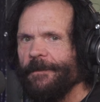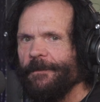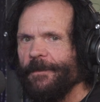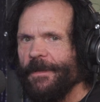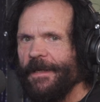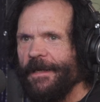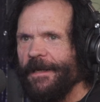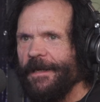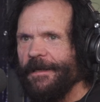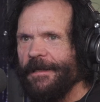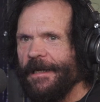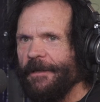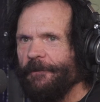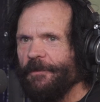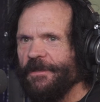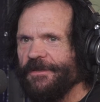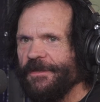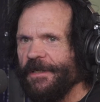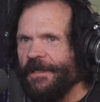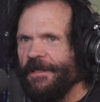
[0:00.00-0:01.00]
And I
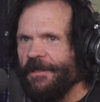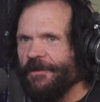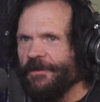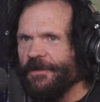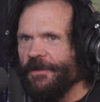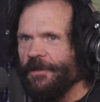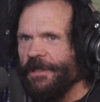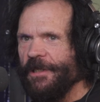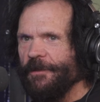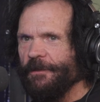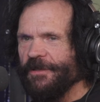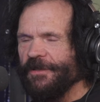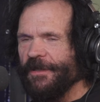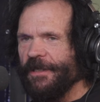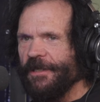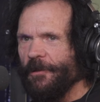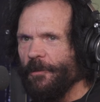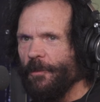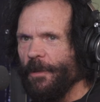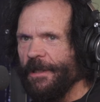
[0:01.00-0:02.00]
would say he was
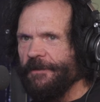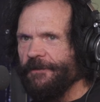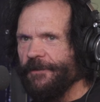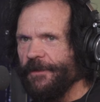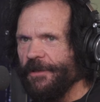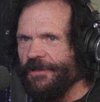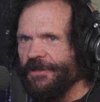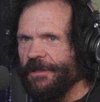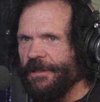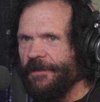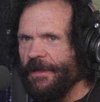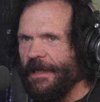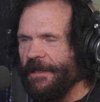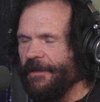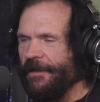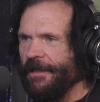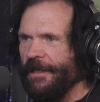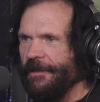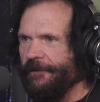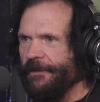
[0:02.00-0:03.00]
like a white version of
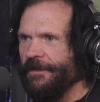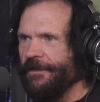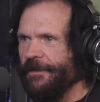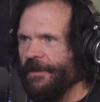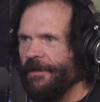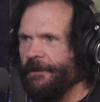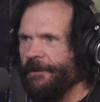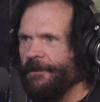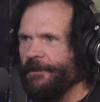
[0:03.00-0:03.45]
Allen Iverson.